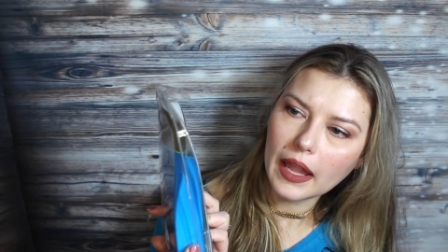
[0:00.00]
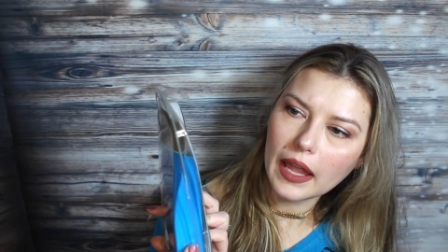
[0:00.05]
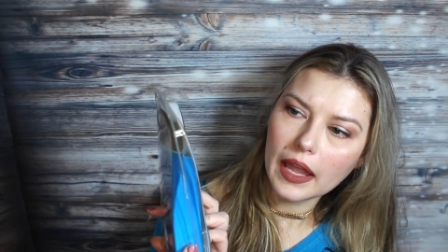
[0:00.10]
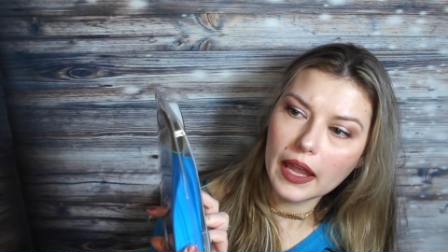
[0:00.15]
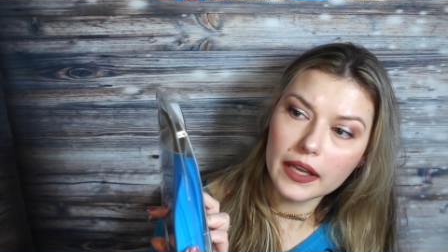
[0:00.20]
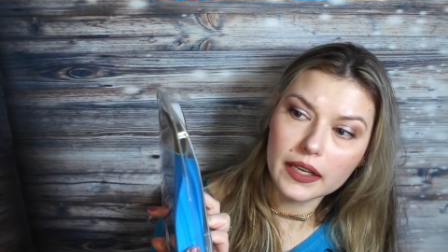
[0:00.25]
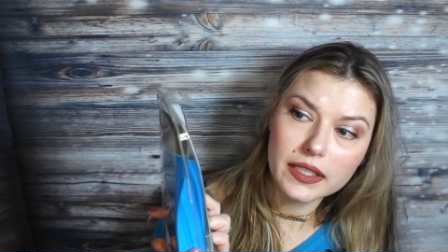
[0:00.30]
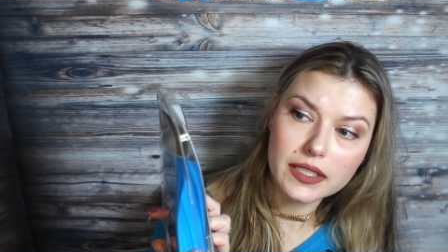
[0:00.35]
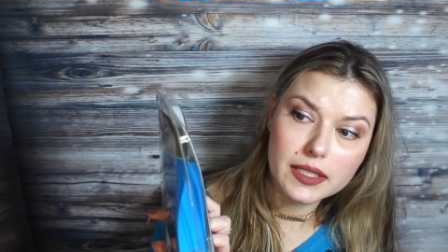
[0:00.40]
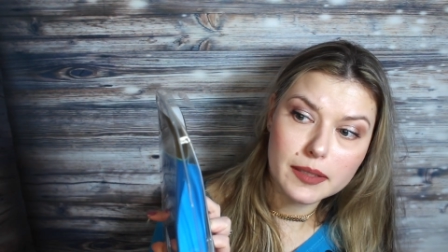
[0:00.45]

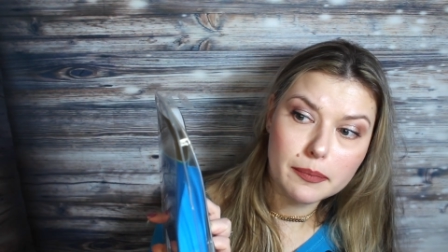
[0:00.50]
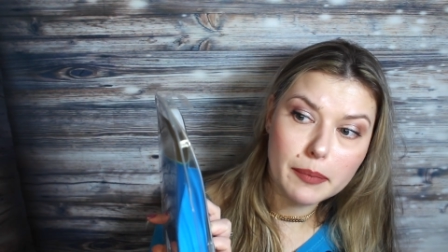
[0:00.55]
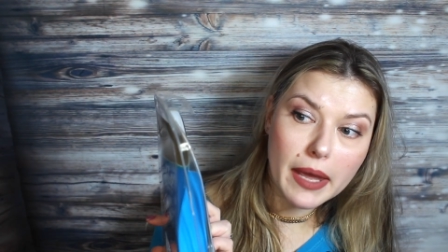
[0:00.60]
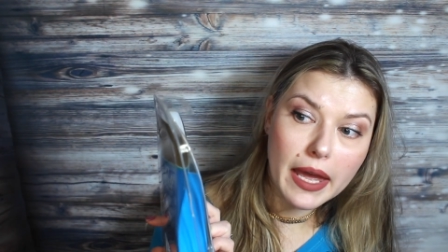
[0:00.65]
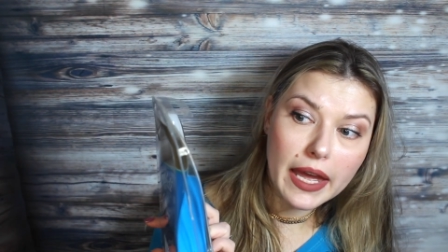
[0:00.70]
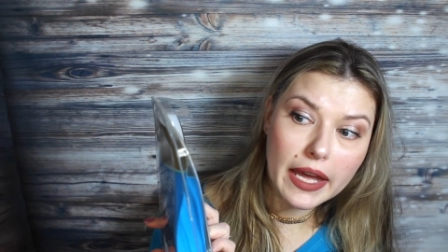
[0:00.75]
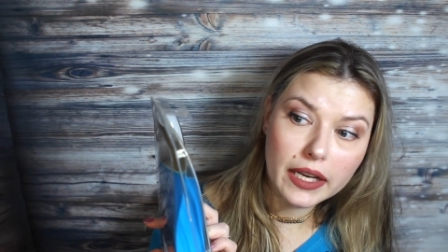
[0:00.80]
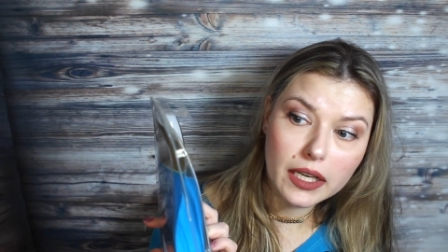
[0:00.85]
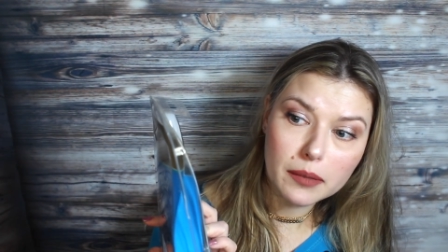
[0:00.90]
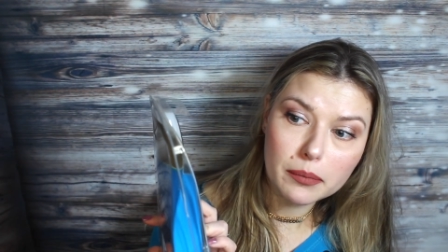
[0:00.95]
and it's
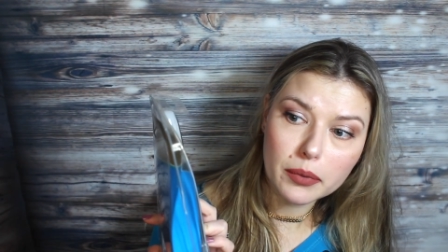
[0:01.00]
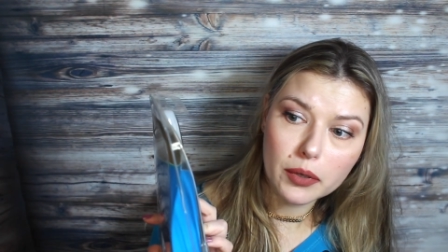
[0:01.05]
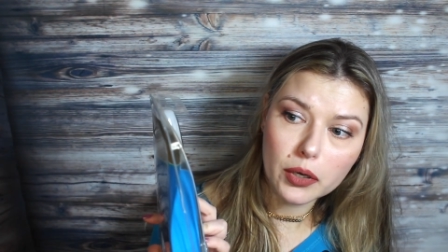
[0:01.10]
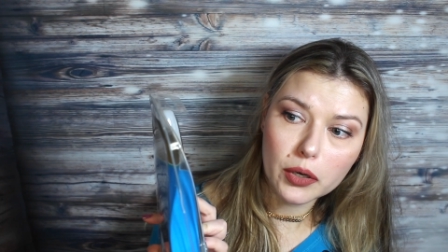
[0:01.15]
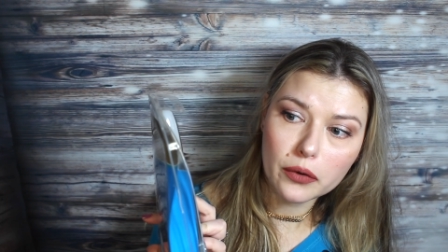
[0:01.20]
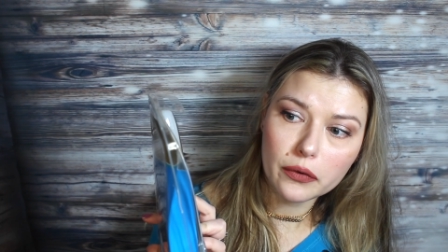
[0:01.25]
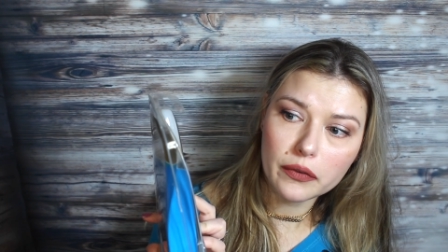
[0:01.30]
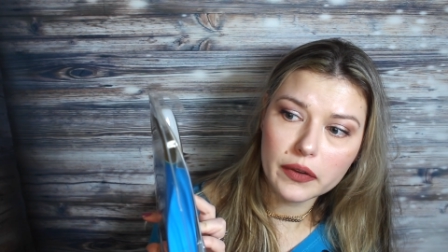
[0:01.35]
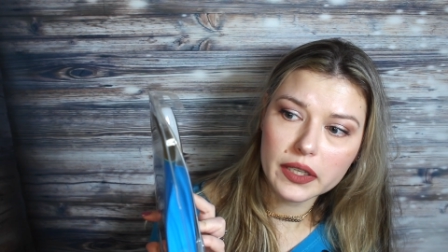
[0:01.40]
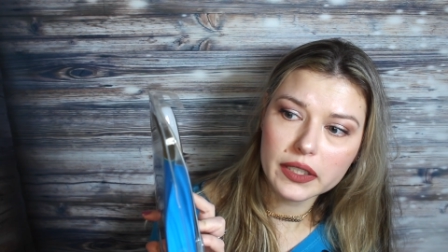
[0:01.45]
Pedi
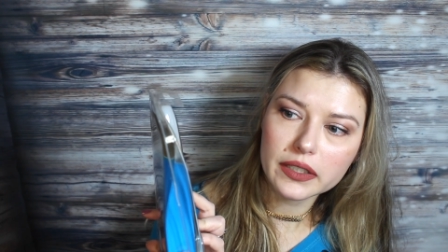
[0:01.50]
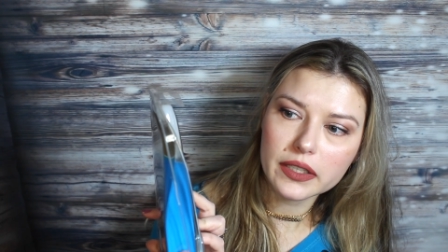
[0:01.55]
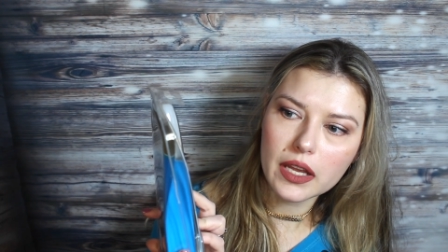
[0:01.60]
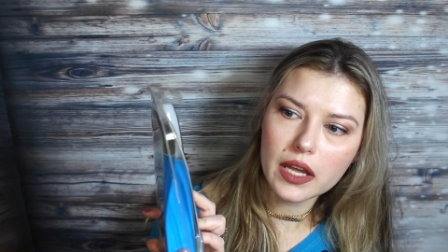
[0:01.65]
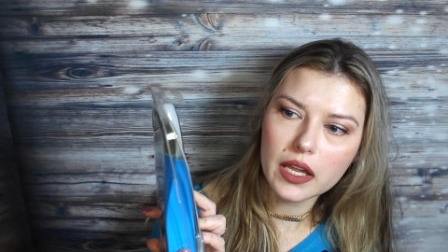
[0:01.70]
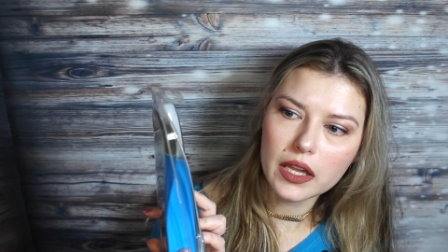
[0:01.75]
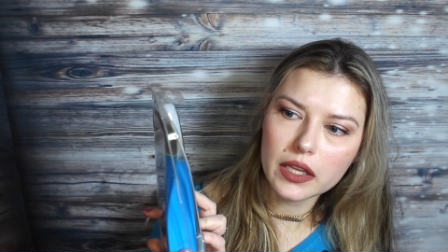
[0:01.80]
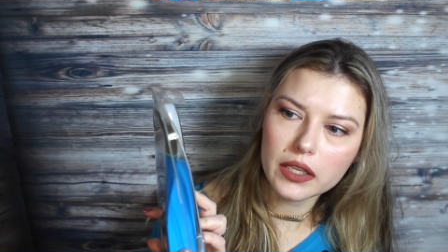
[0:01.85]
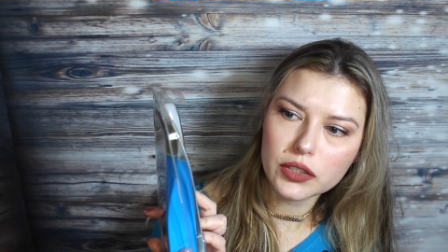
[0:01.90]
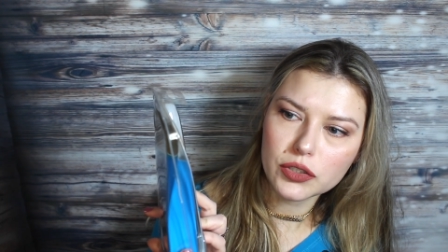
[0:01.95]

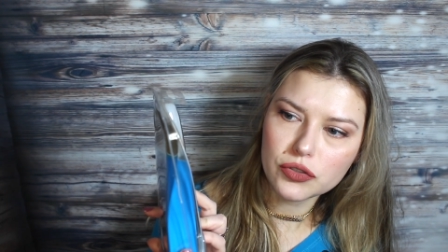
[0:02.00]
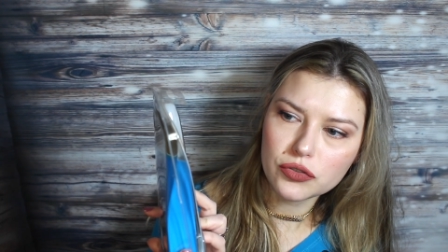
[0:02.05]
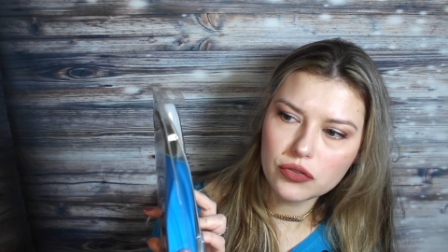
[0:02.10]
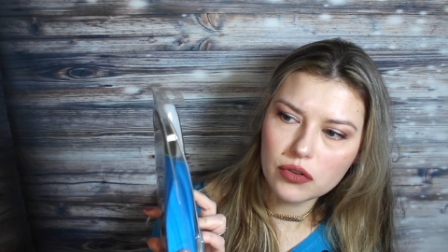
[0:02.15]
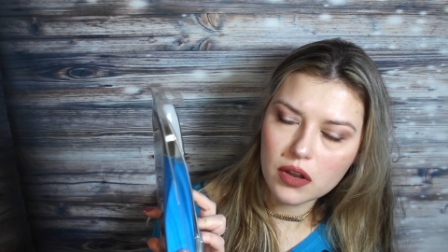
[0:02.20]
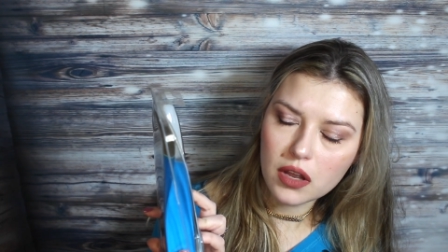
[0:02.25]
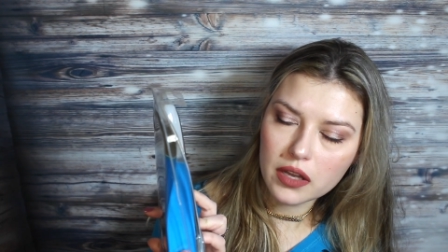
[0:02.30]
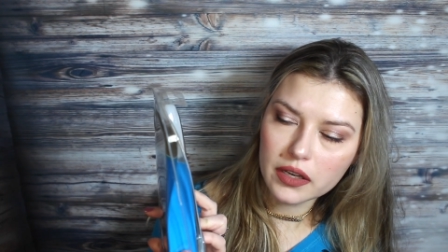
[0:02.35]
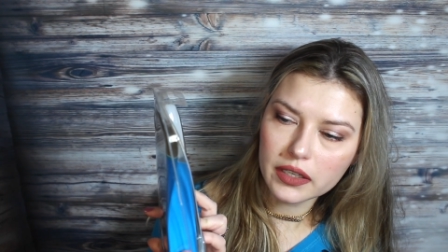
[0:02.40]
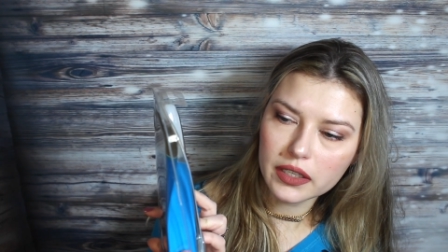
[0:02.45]
Perfect
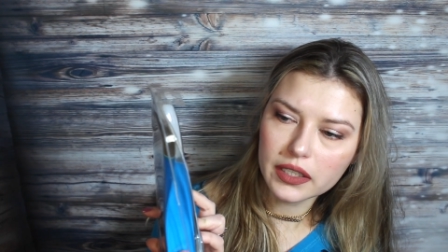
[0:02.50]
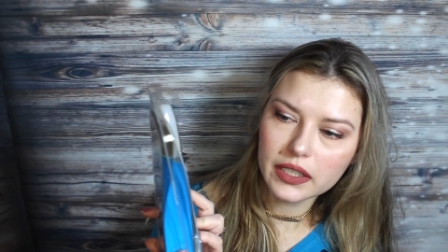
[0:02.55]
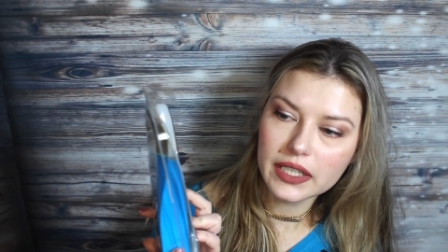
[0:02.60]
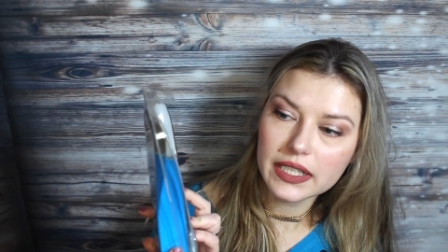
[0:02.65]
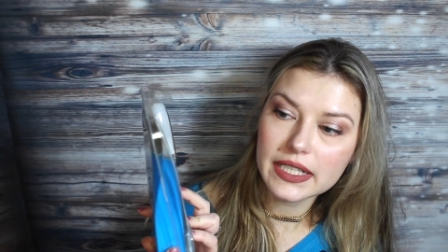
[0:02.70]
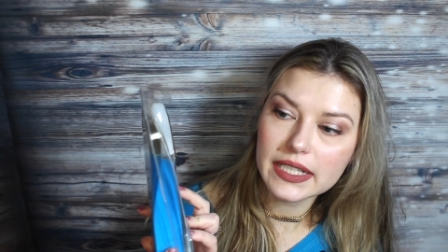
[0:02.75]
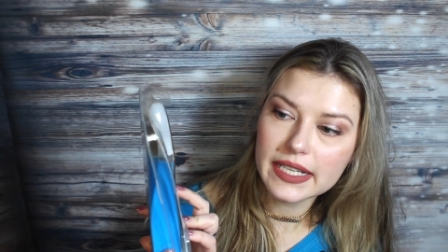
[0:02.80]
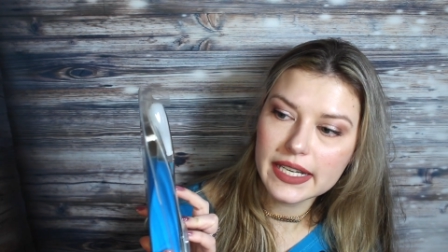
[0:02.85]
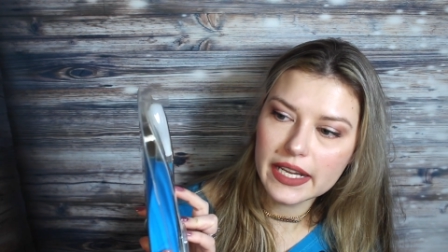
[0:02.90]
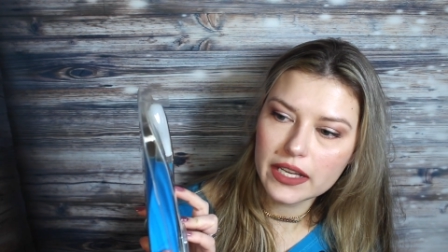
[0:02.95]

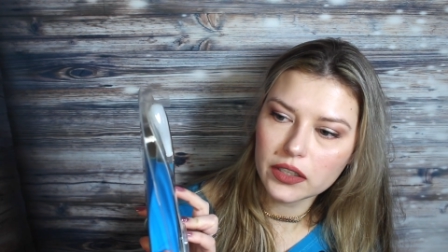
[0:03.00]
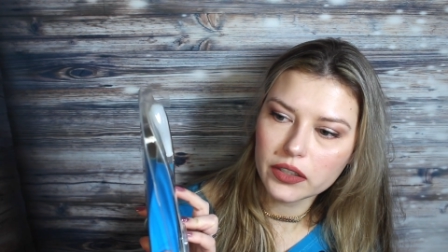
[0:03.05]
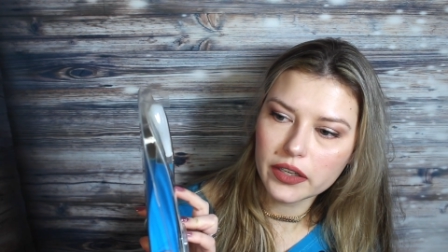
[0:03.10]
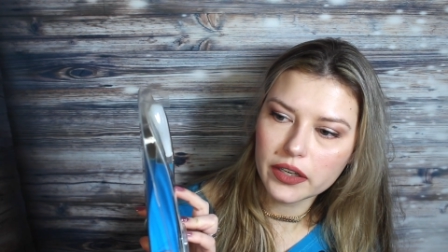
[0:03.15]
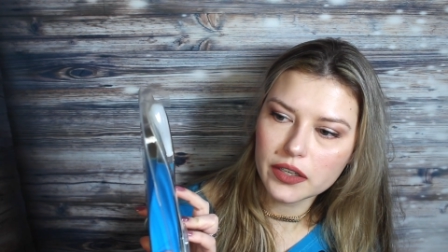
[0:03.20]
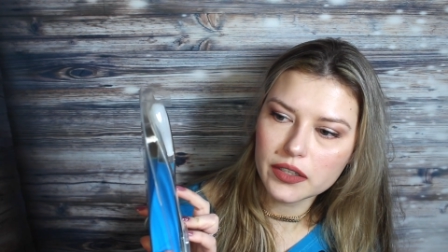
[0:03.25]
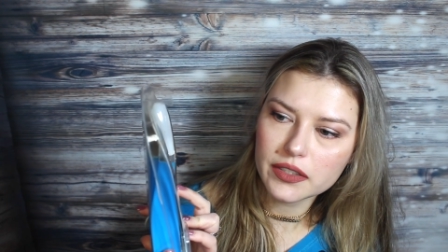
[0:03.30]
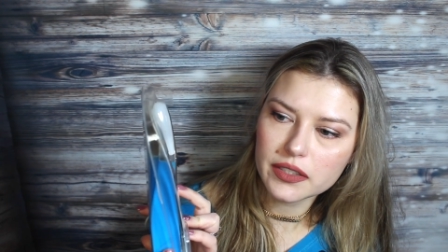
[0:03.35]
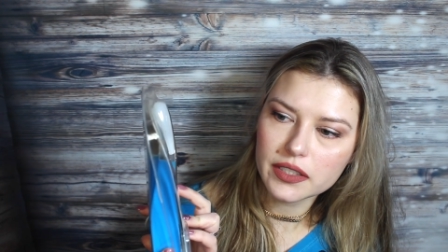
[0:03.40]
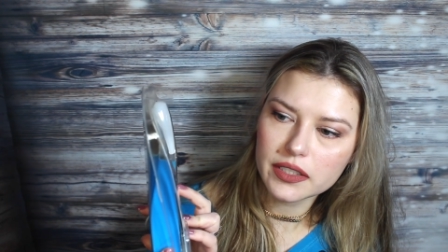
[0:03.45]
Electronic Nail
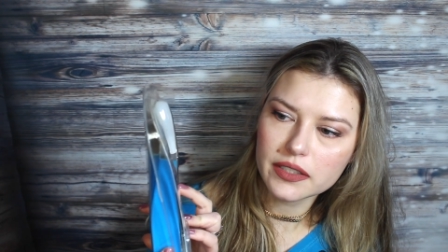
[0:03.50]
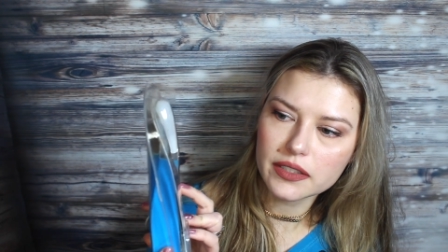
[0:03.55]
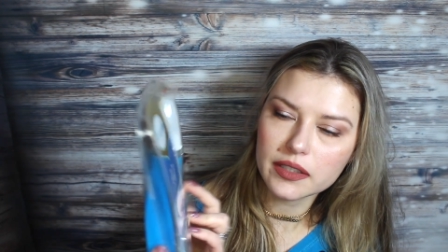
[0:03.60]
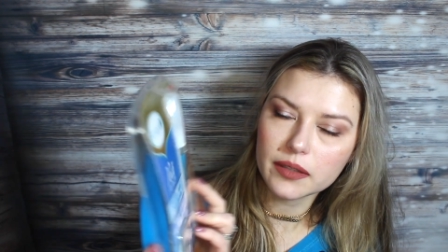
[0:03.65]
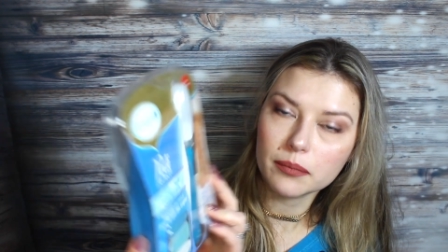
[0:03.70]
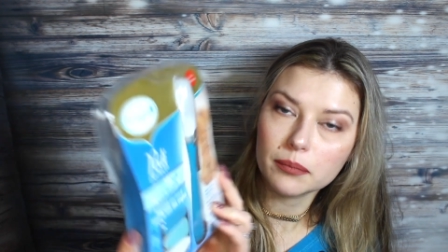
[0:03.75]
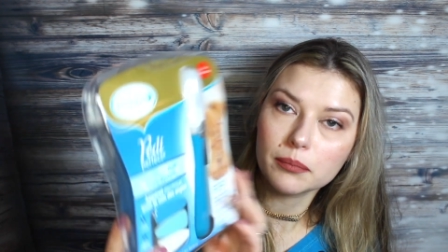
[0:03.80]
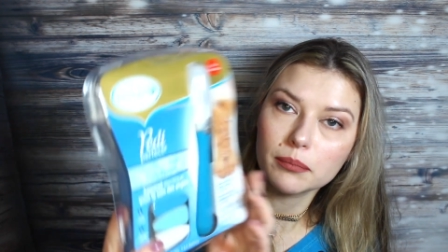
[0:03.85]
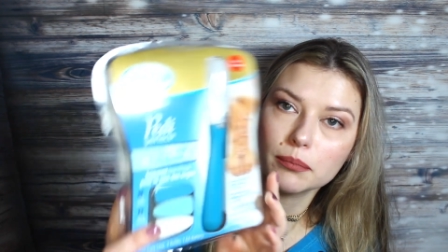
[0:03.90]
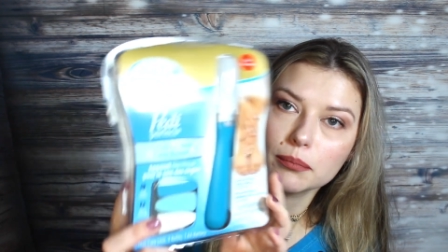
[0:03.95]
Care
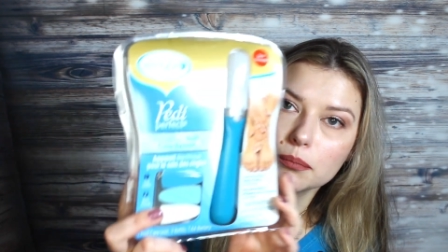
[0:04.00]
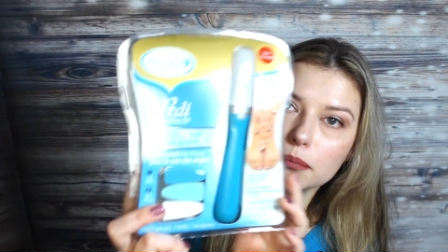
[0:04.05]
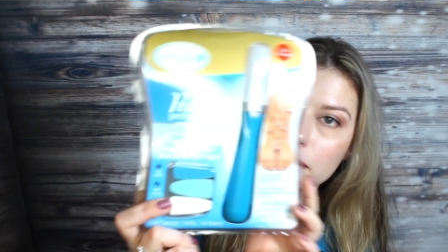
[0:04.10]
System.